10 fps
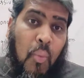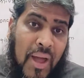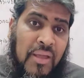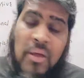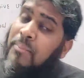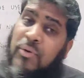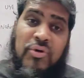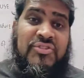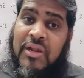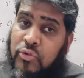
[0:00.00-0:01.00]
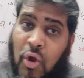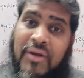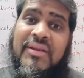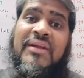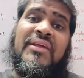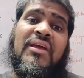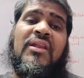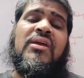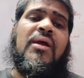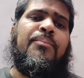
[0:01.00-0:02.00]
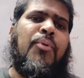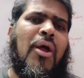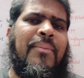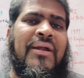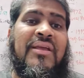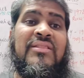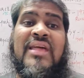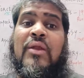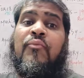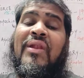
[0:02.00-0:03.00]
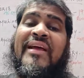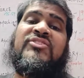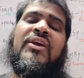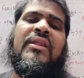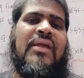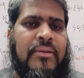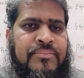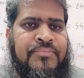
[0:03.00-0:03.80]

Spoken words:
Why? Because they are not getting any employment in their village area.